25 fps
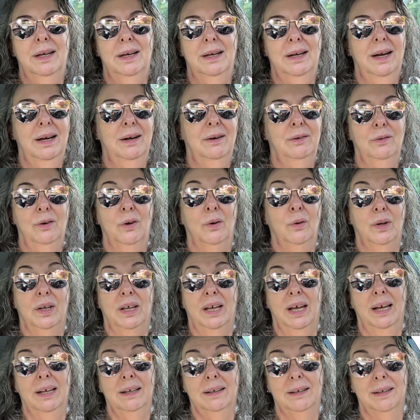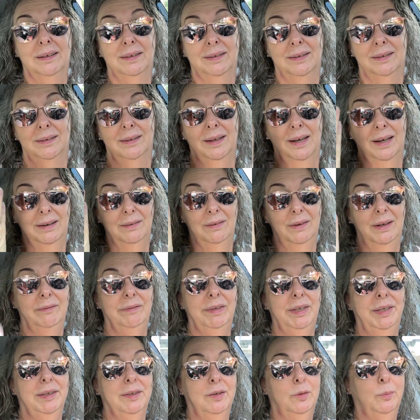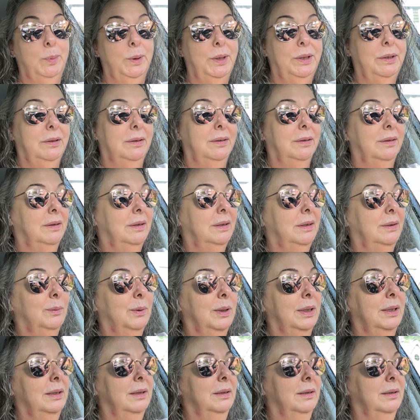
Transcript: and I don't know to get because I don't have ESP anyway.